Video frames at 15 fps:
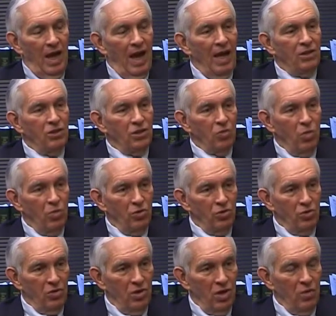I just wanted
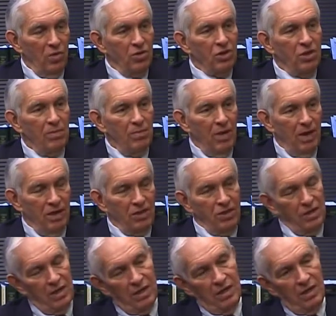you to know somebody
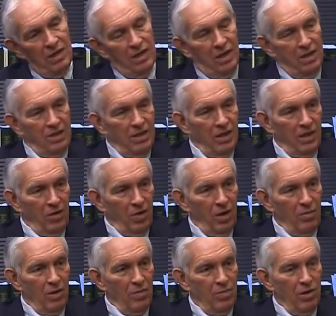sent a
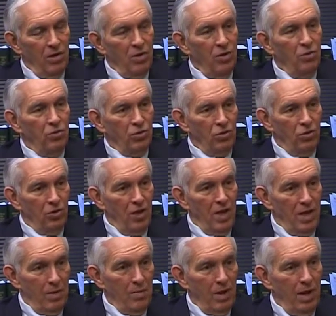telegram up here using your
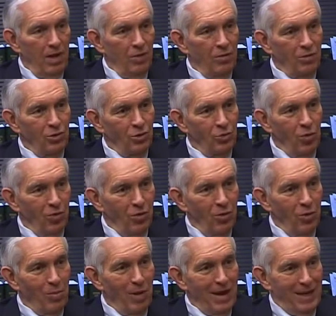name, and I know that you'd want to
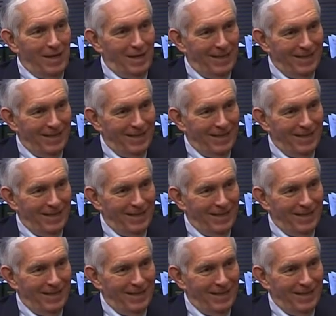know about it."